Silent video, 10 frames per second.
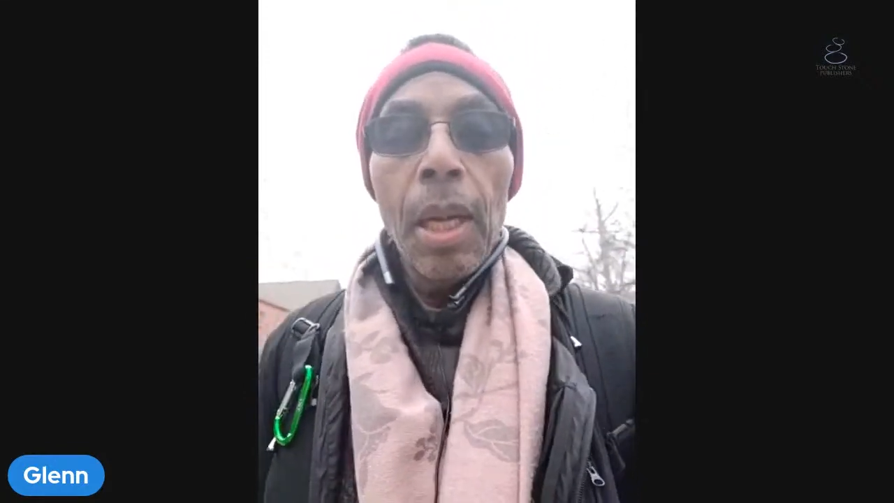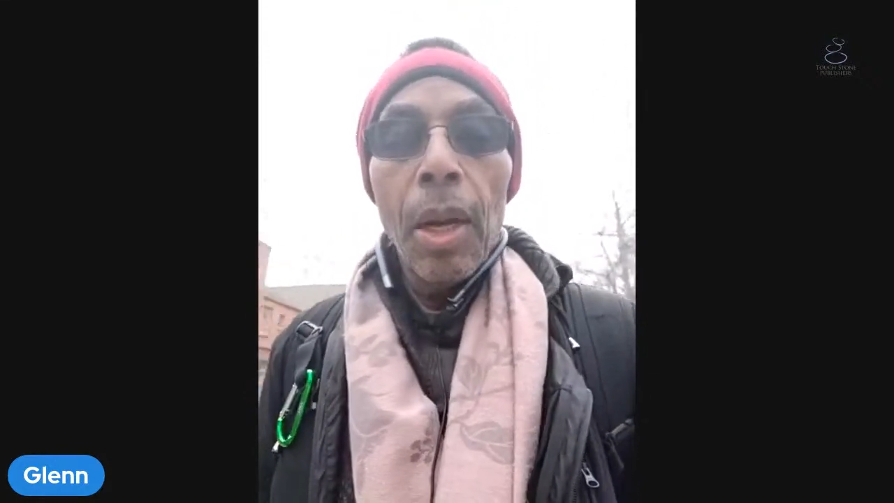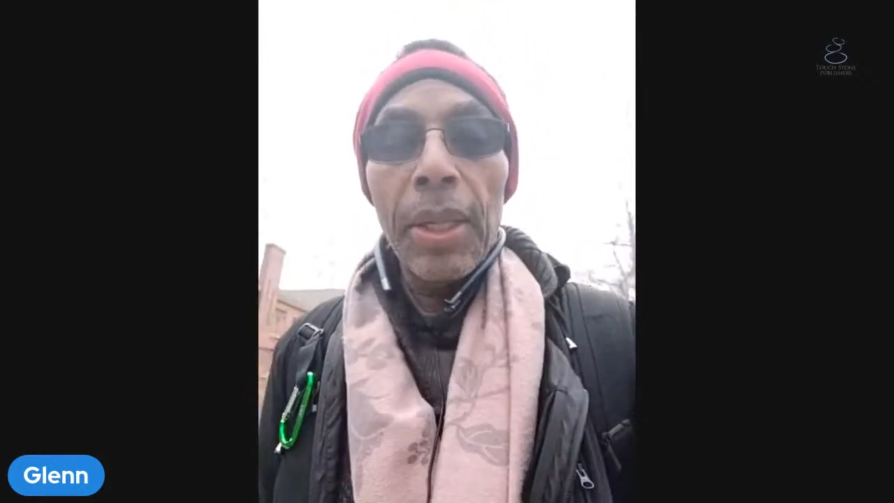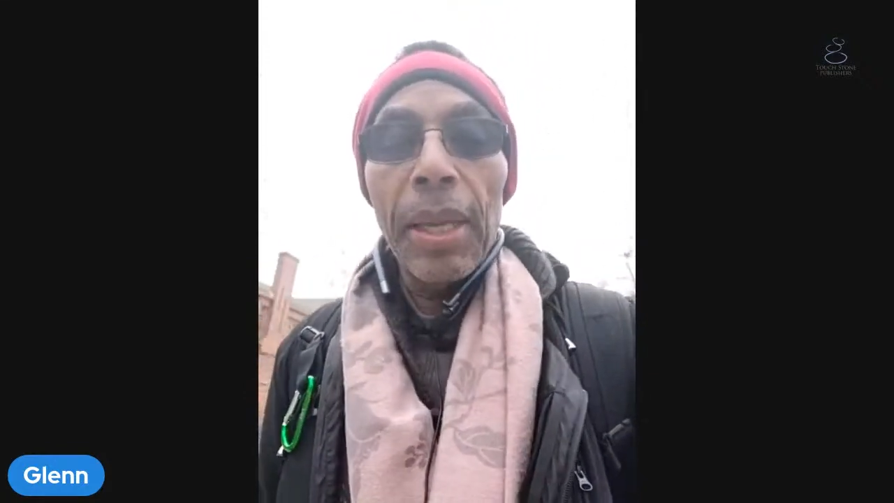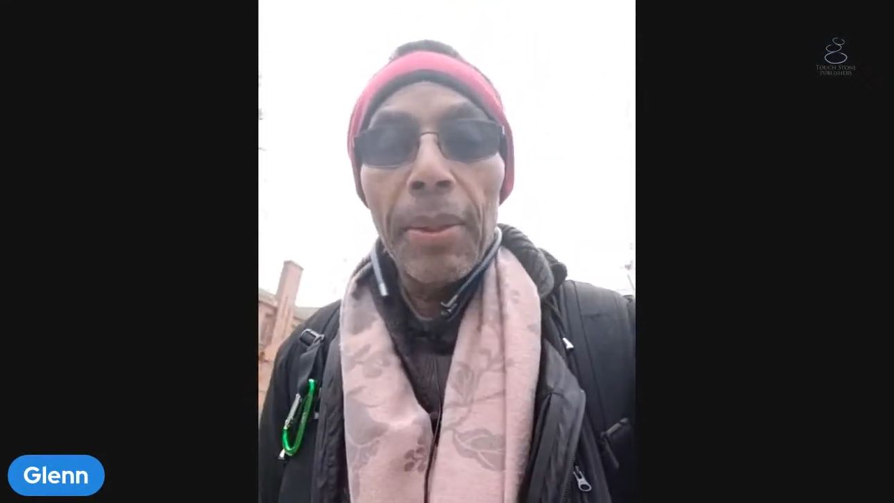
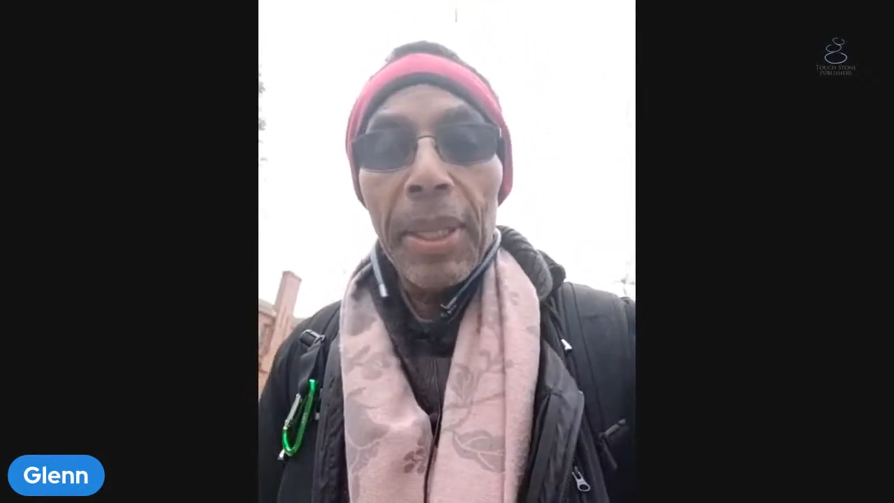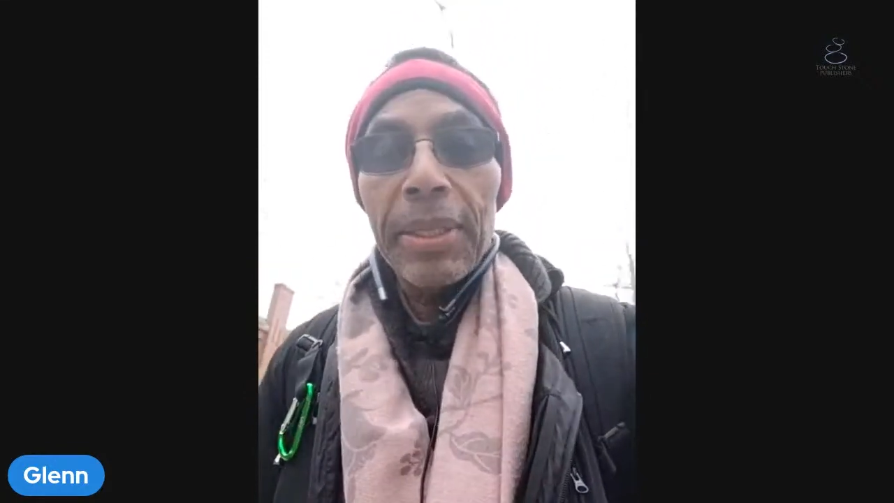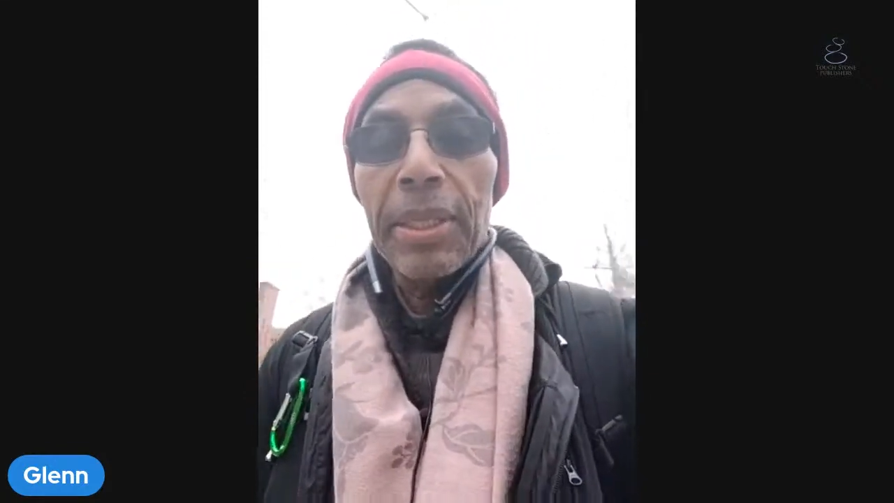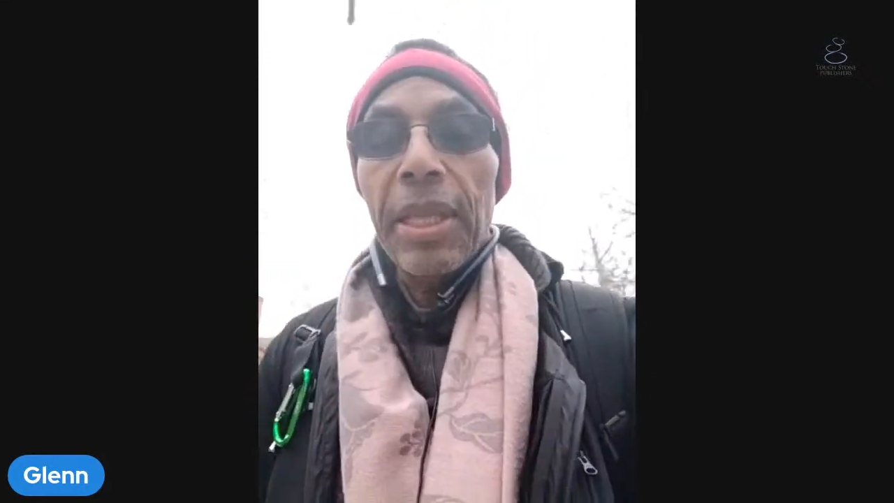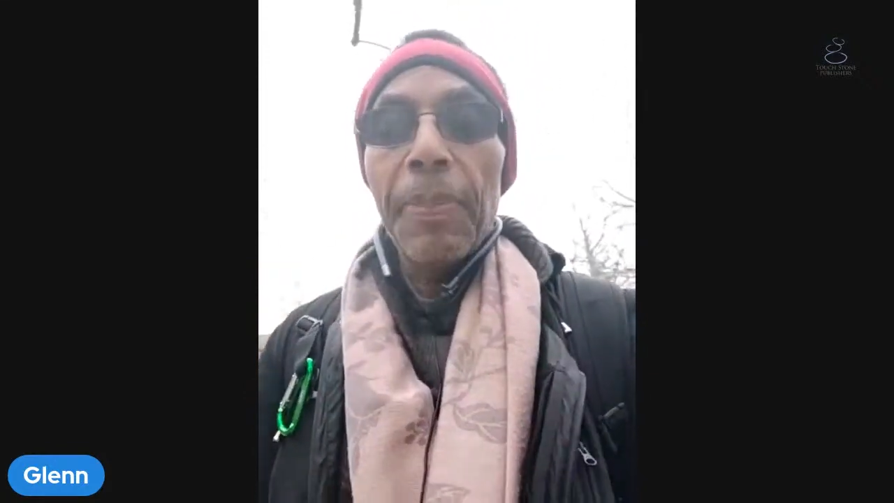Okay,
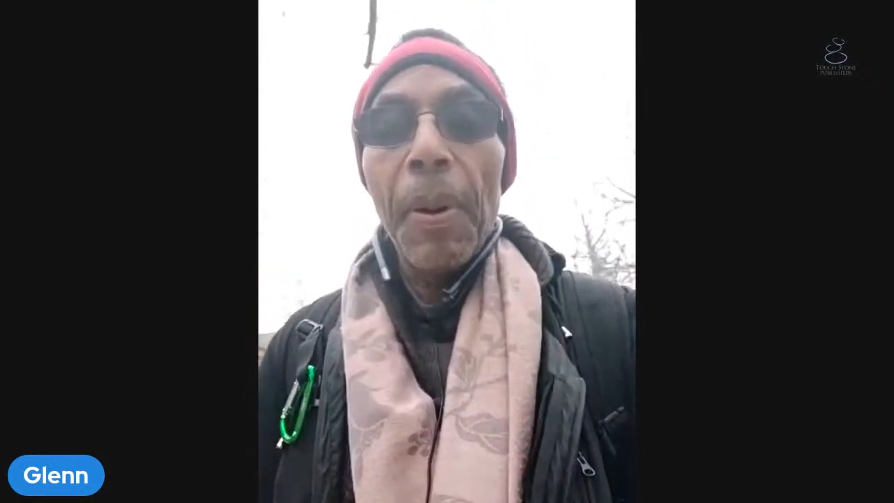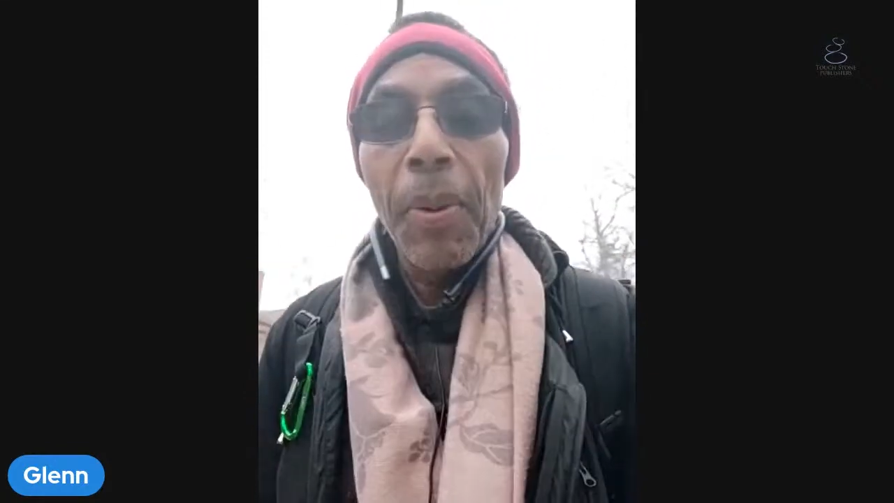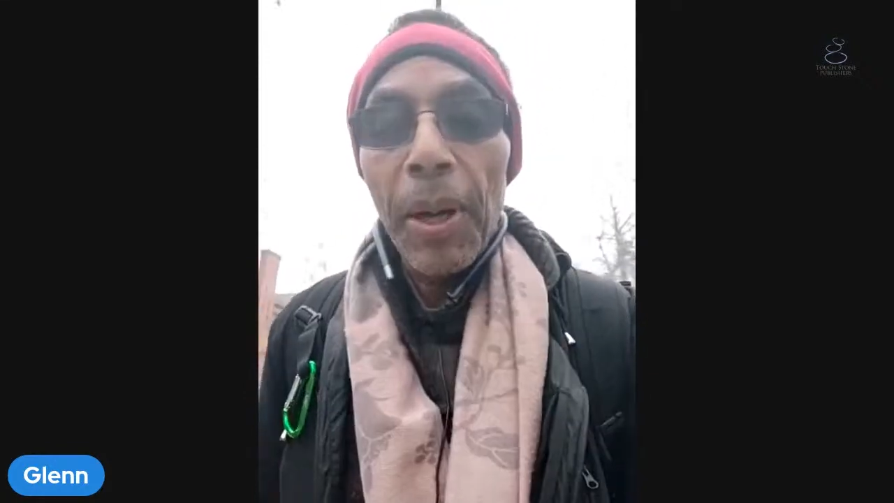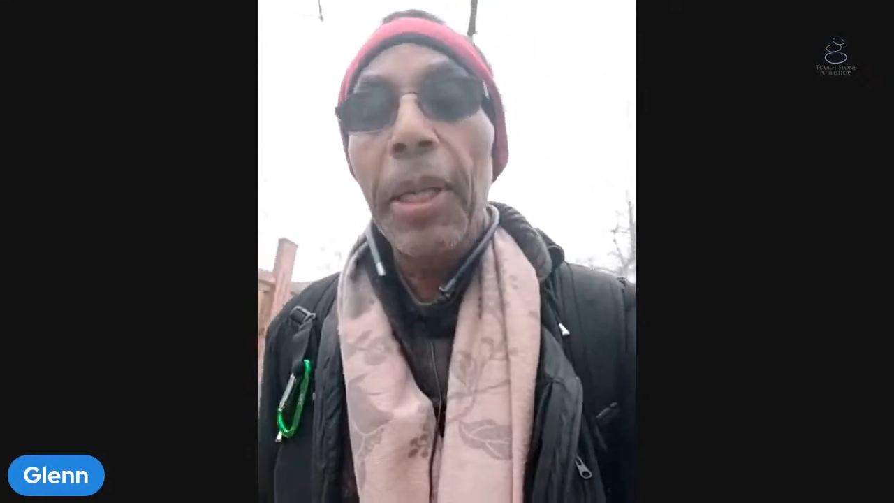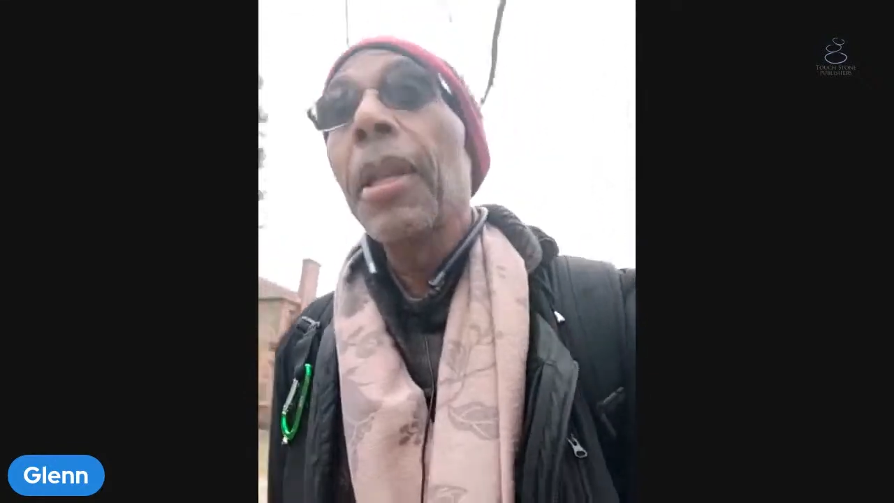let's just keep on
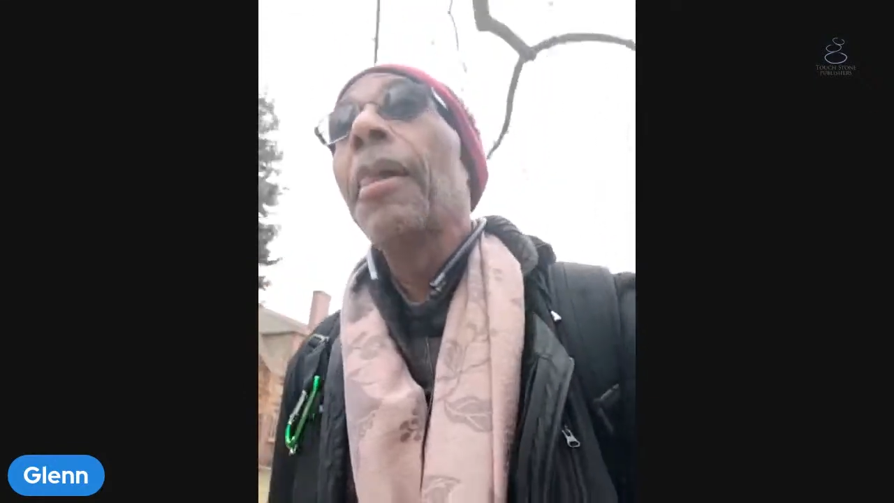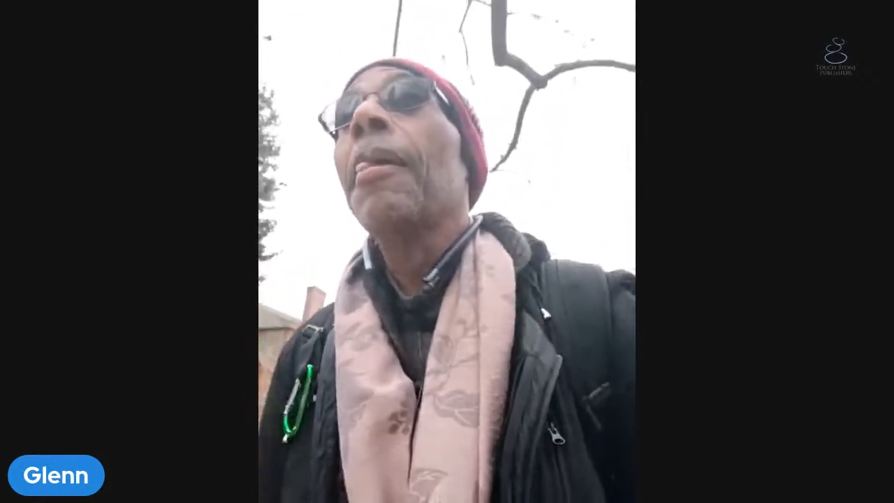walking.